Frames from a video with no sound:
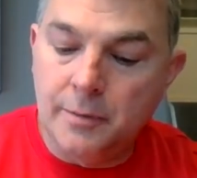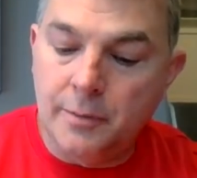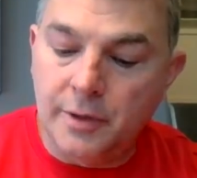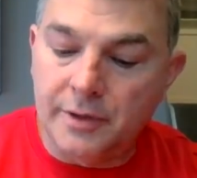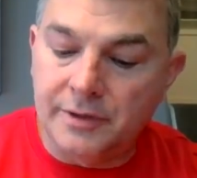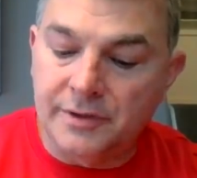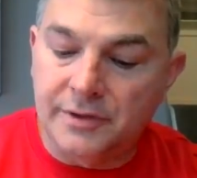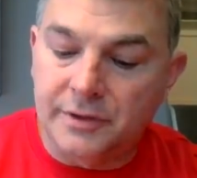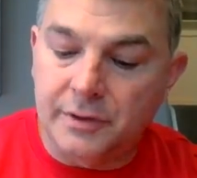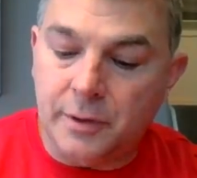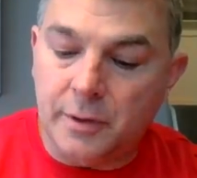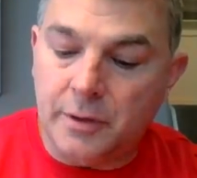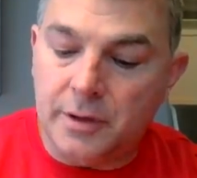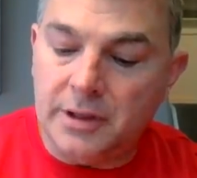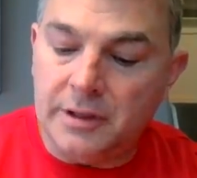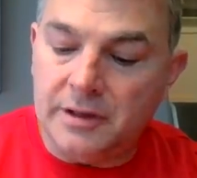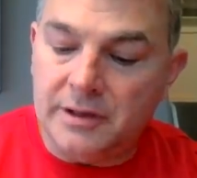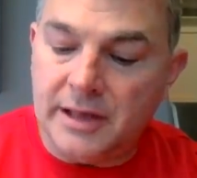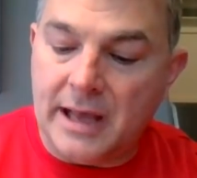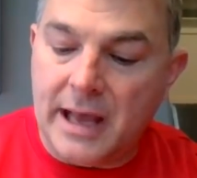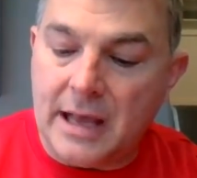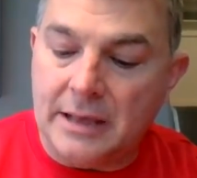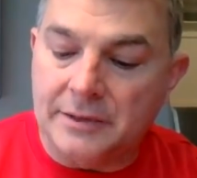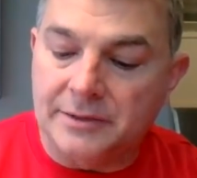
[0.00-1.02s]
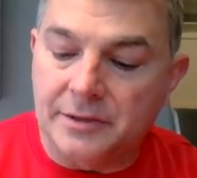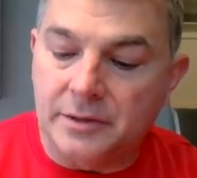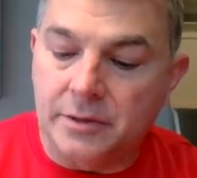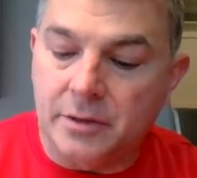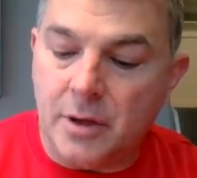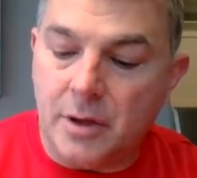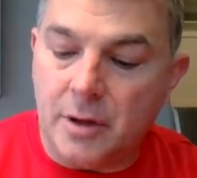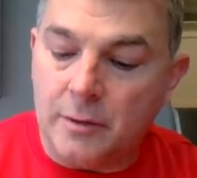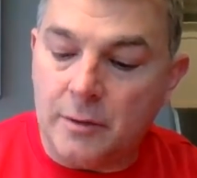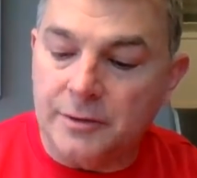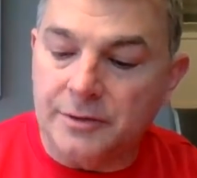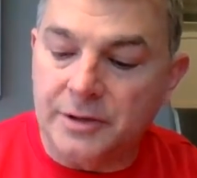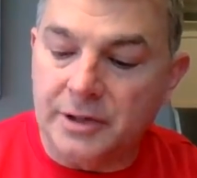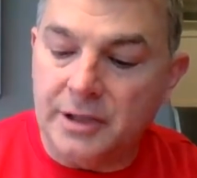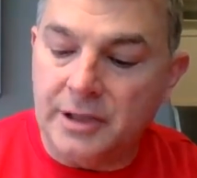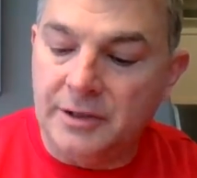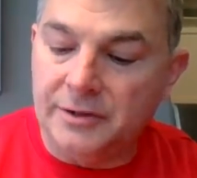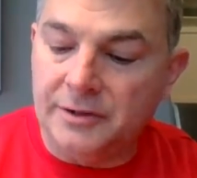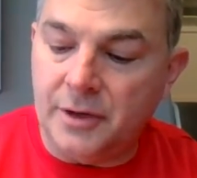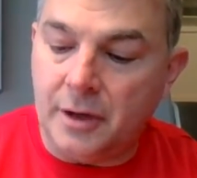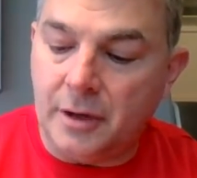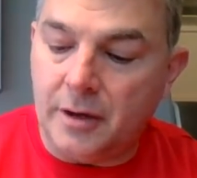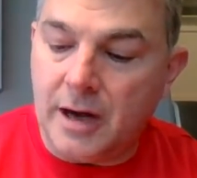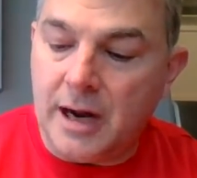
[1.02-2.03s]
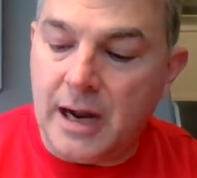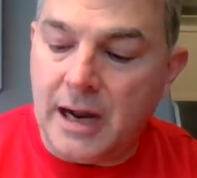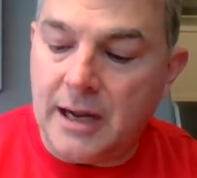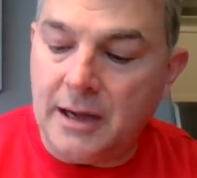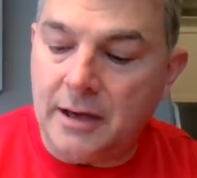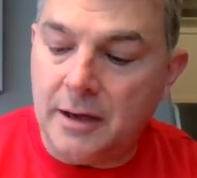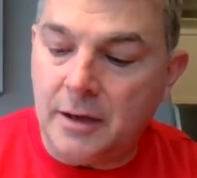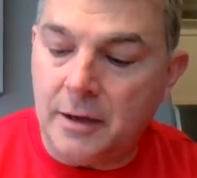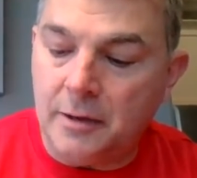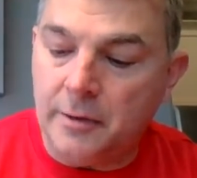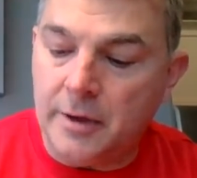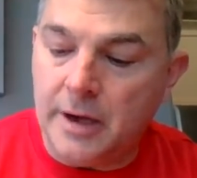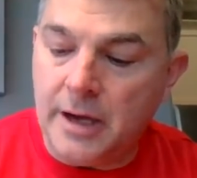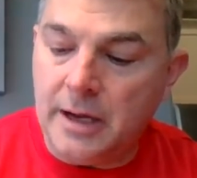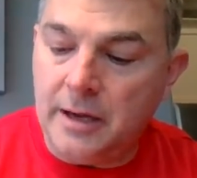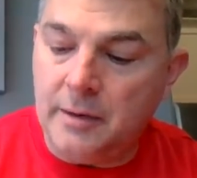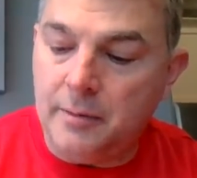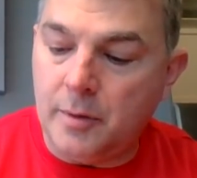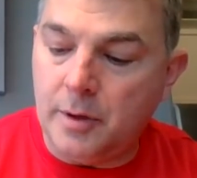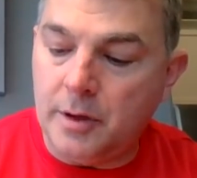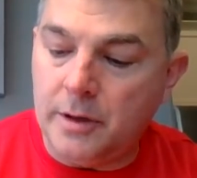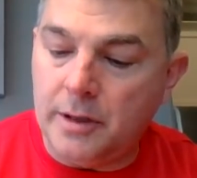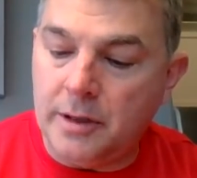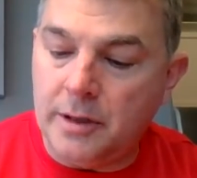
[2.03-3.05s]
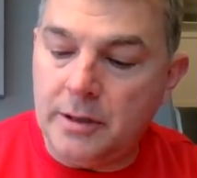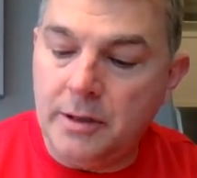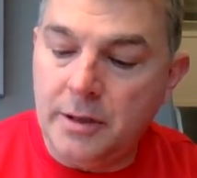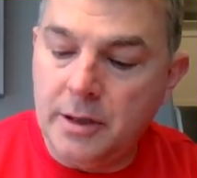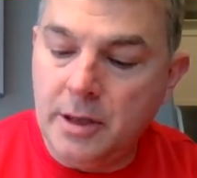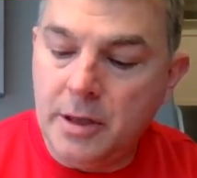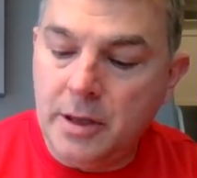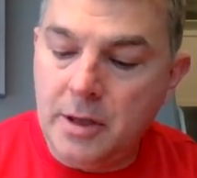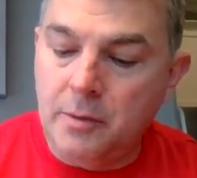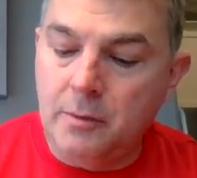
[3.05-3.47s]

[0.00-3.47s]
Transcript: plus $30,000 is our IRA money,